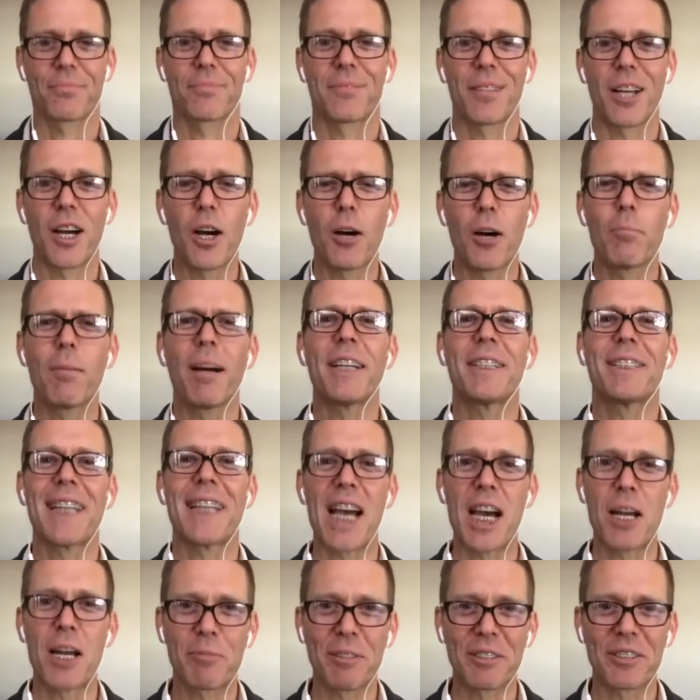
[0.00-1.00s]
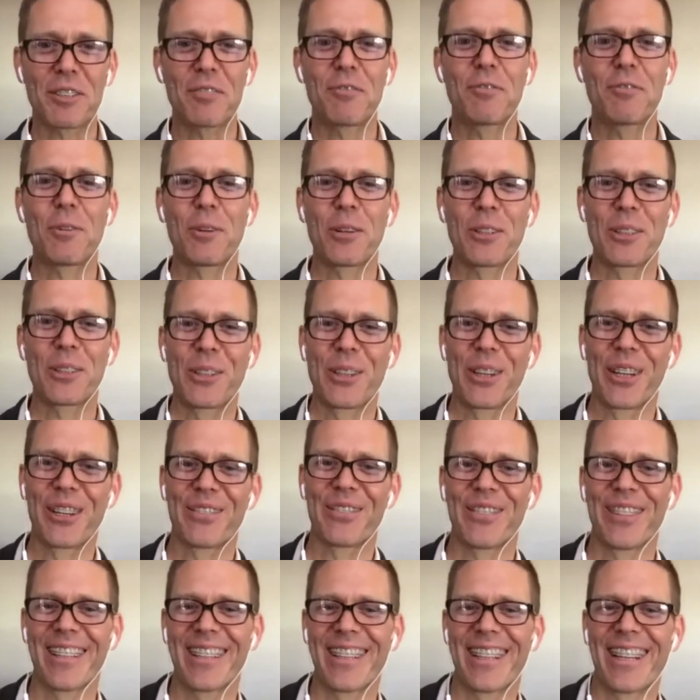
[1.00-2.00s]
Oh, my uh, dad uh, went to Fort Ord
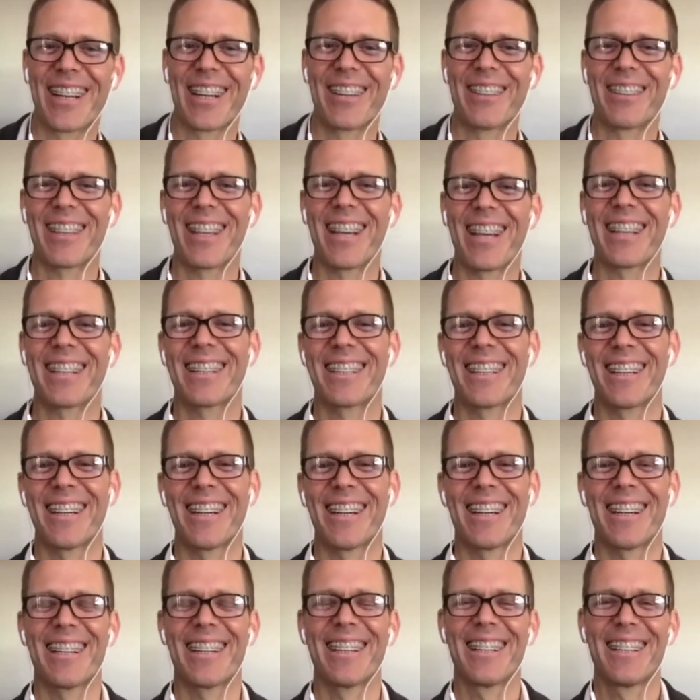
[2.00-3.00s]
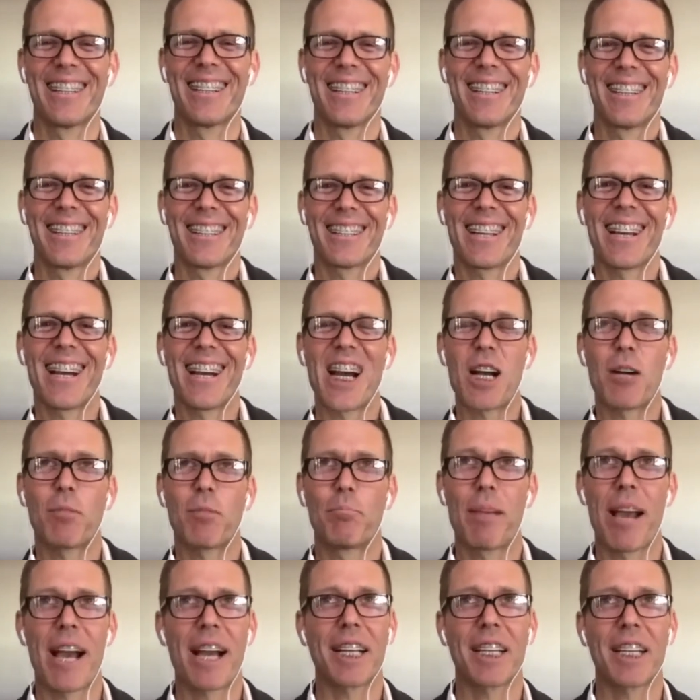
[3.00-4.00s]
when, uh, like, uh, yeah,
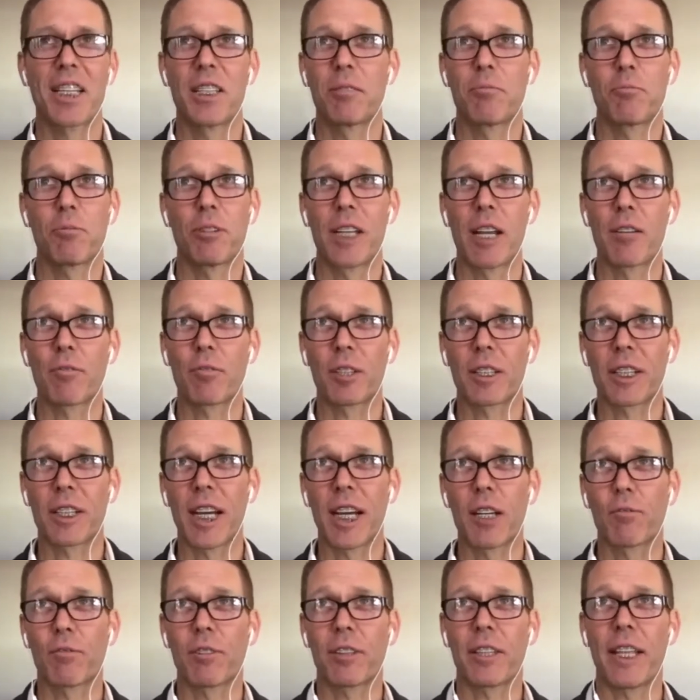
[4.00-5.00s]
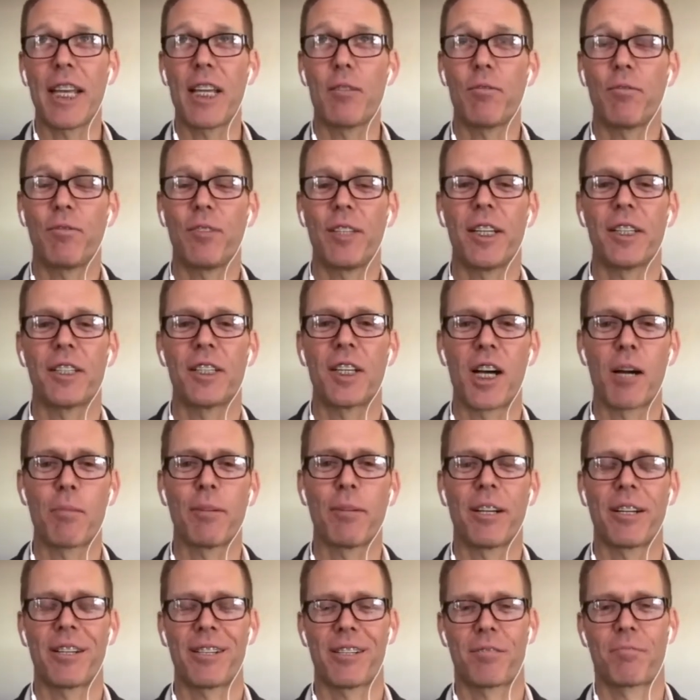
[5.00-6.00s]
back in whatever kind of late Vietnam
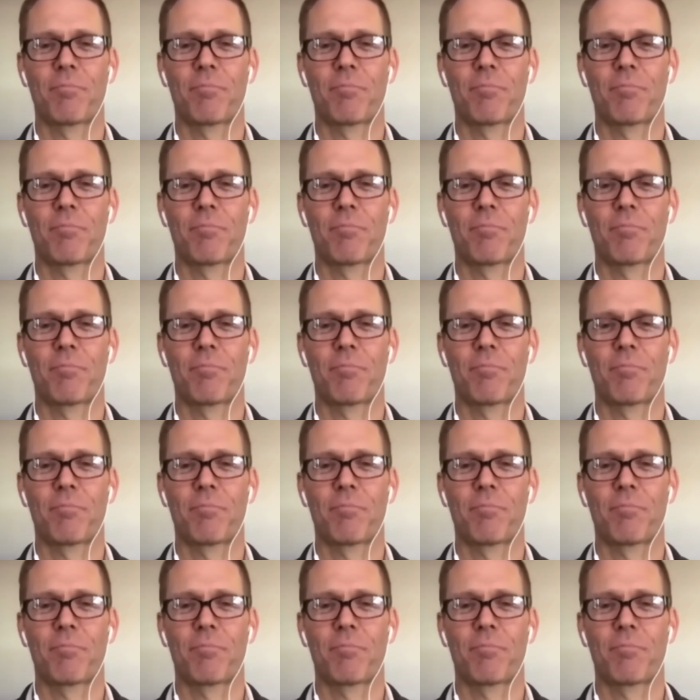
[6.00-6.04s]
era.